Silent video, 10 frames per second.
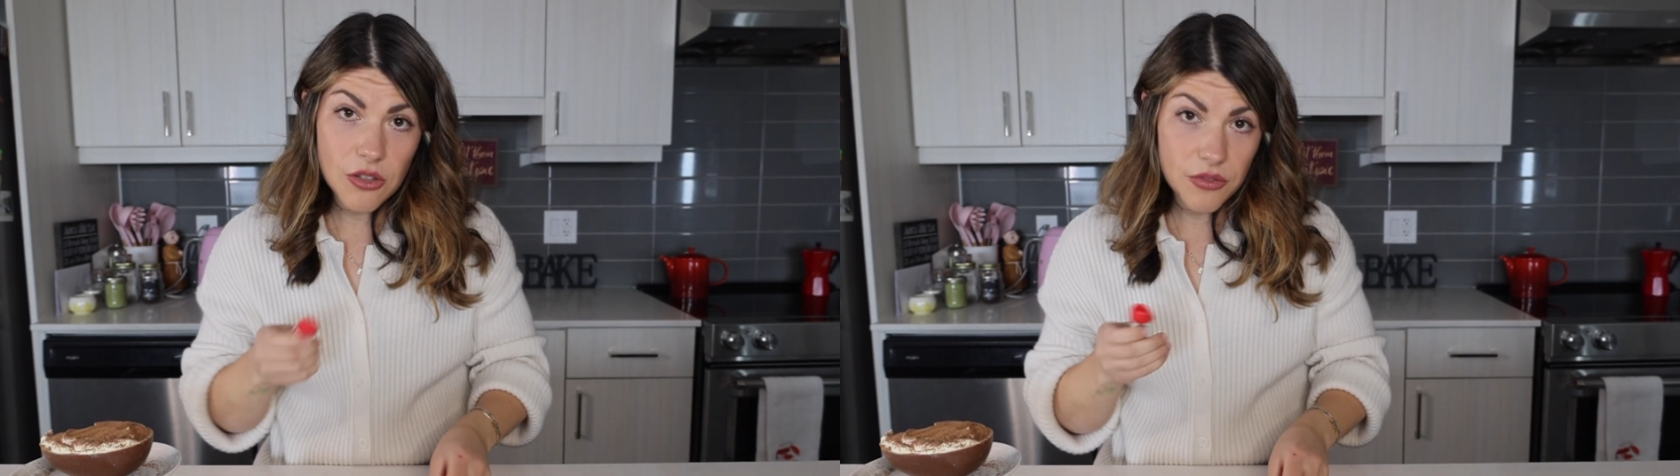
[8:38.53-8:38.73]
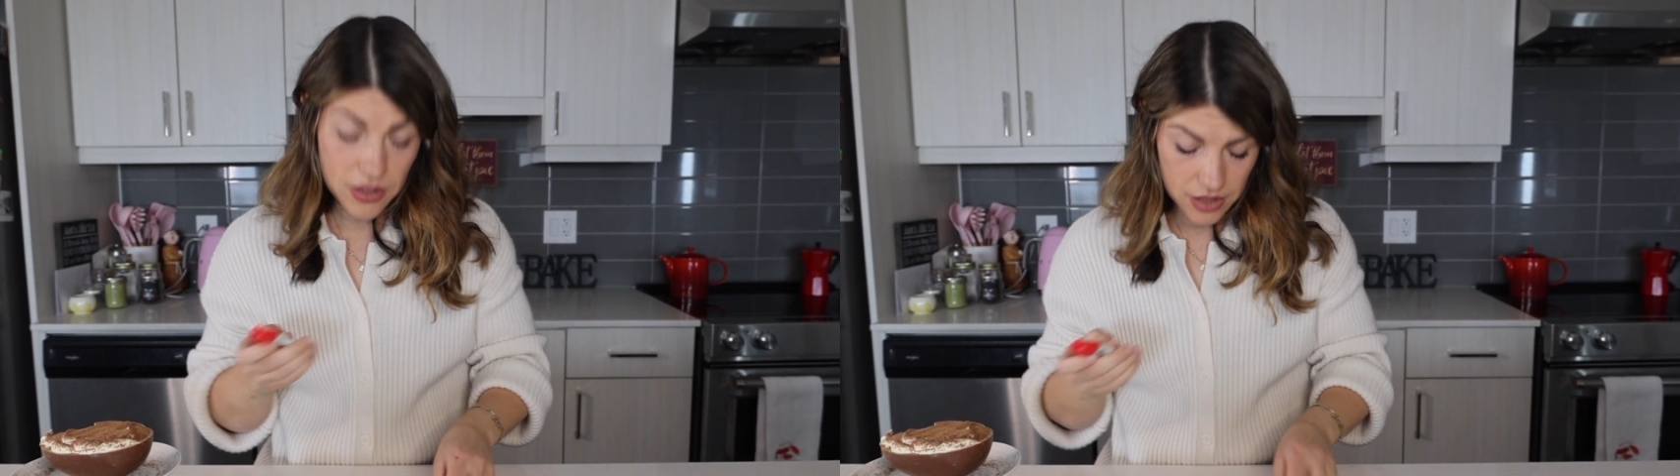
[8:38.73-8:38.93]

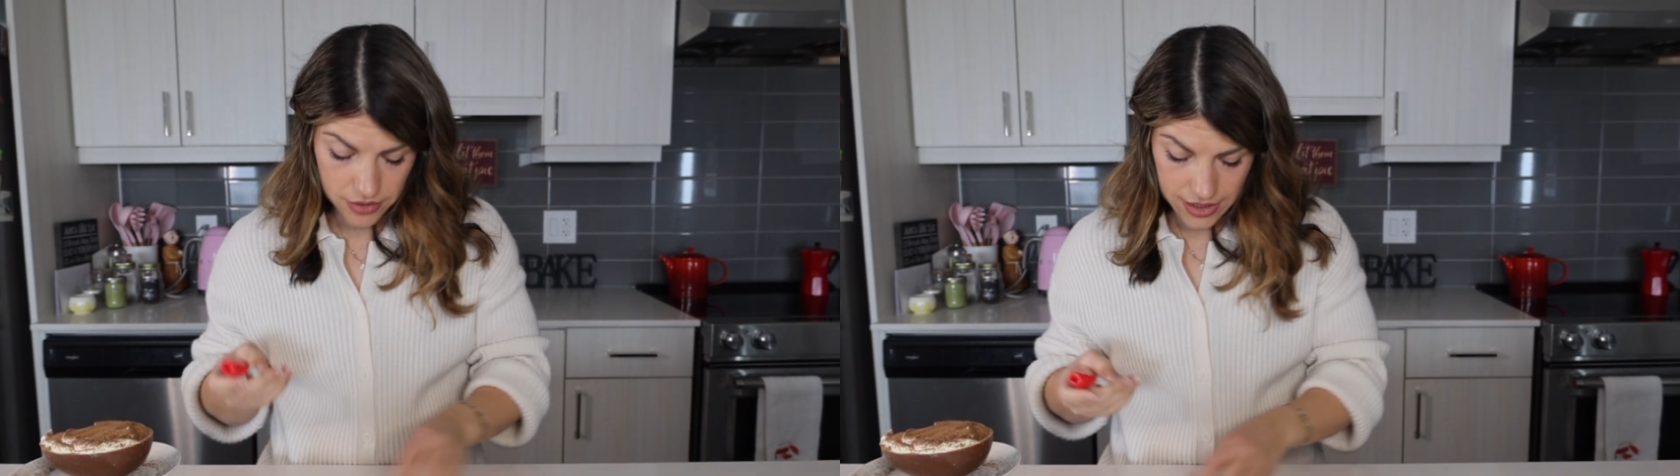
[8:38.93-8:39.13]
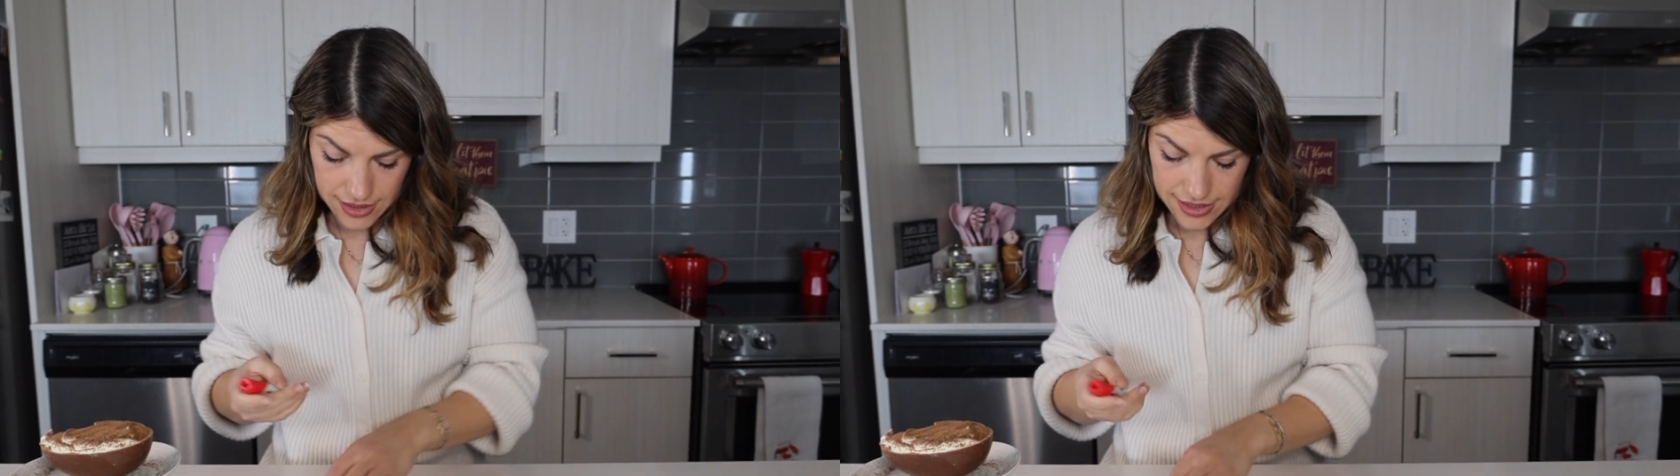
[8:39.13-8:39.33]
very
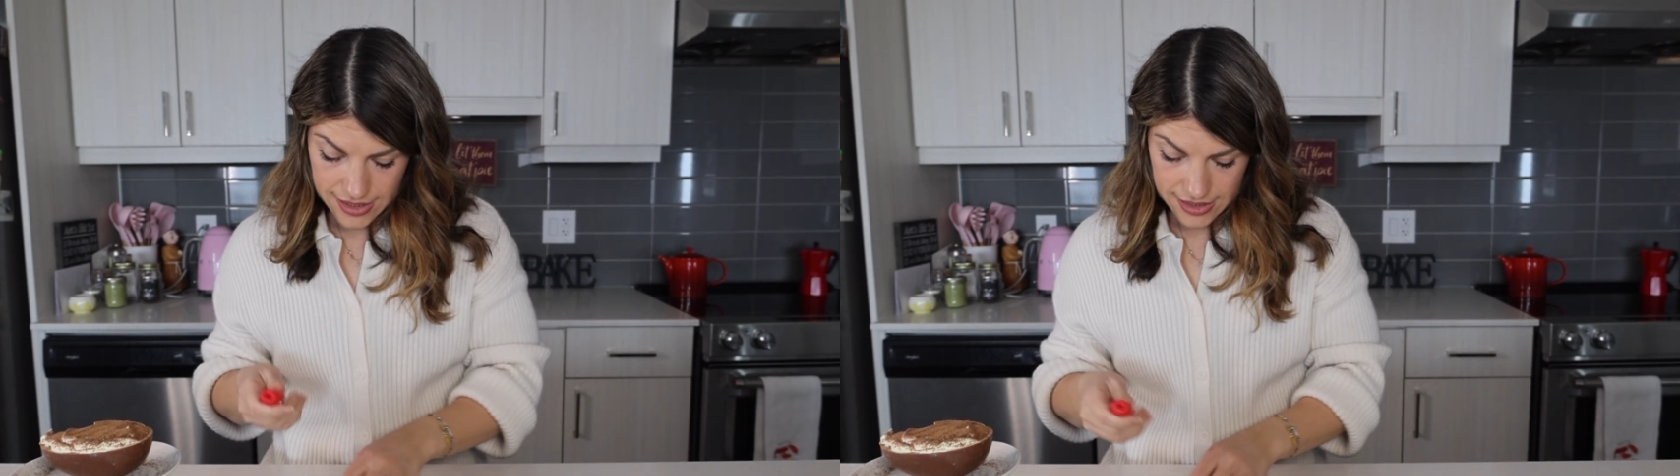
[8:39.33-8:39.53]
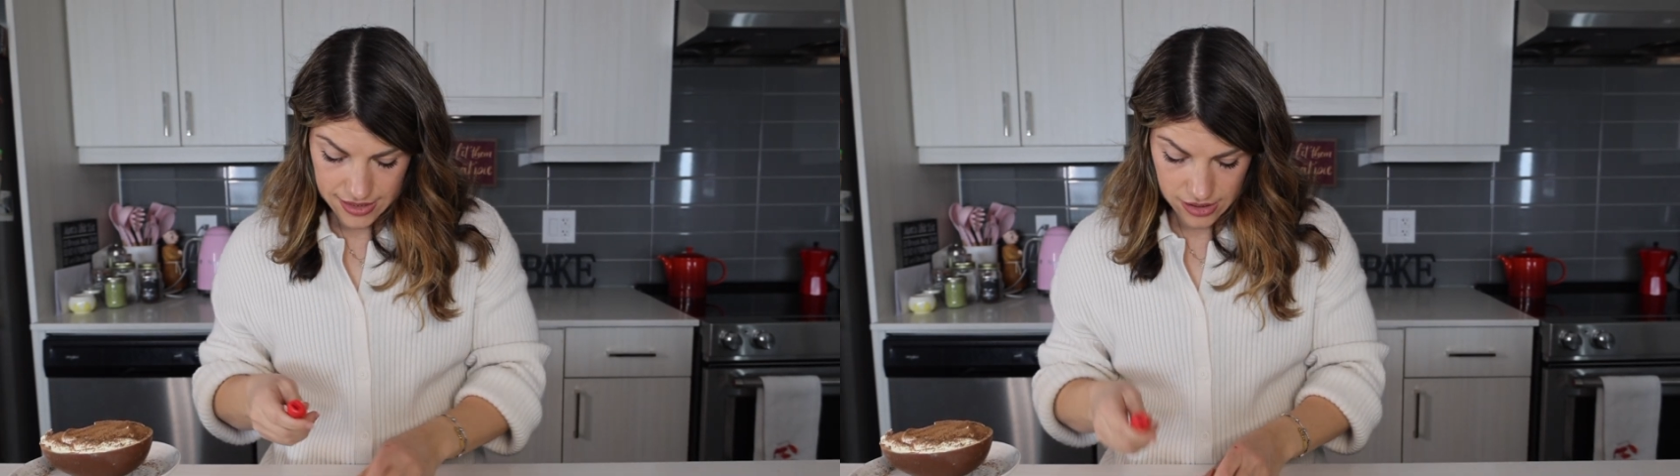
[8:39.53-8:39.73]
quickly
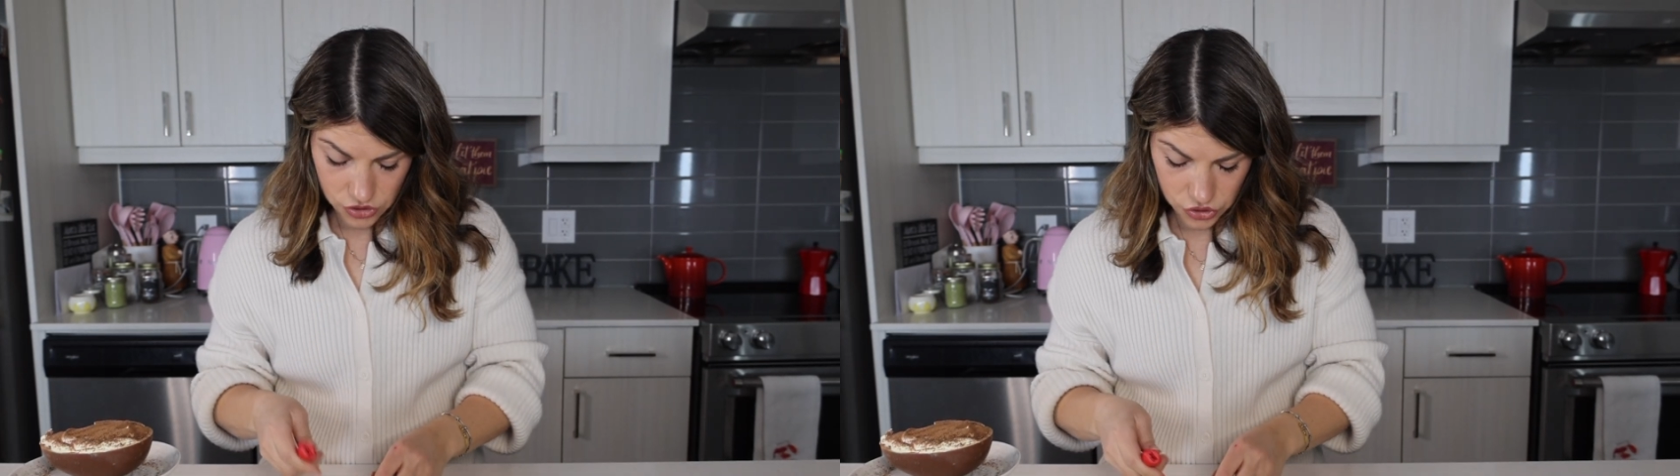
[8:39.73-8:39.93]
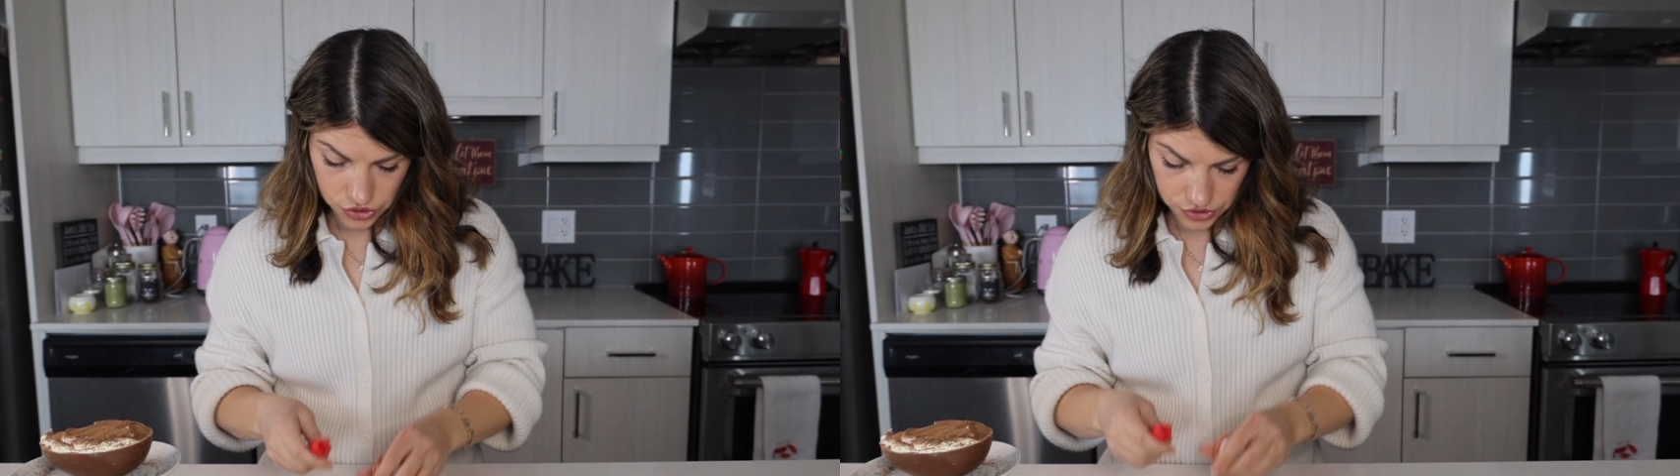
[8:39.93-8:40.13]
and then I'll
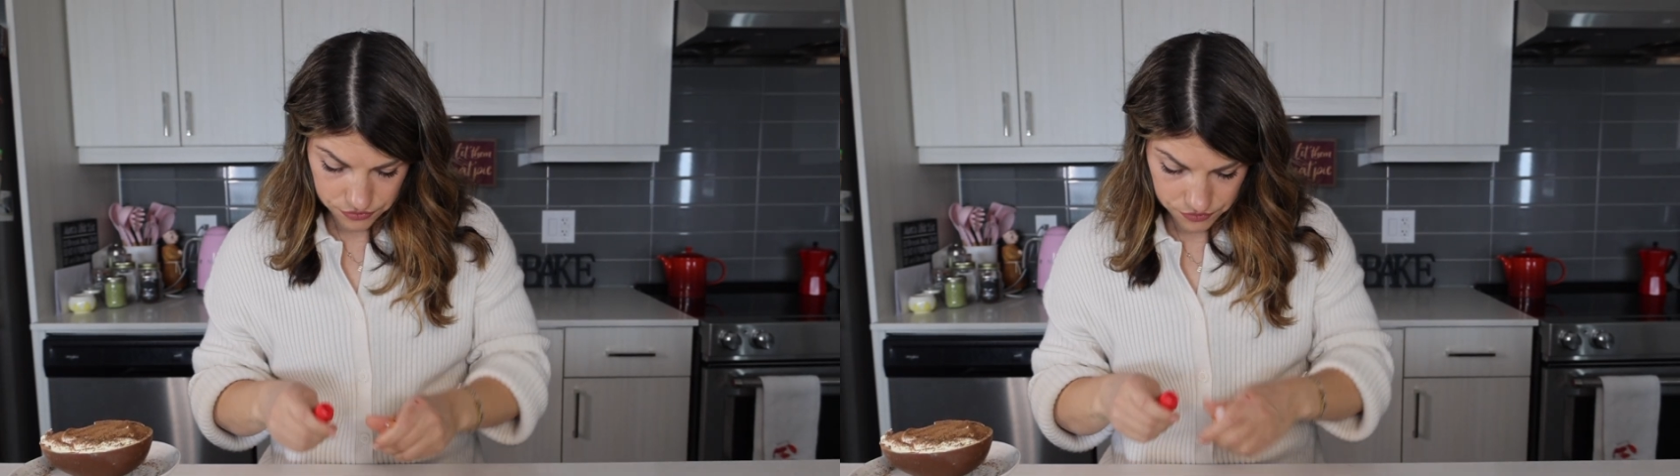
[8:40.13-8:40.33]
show you.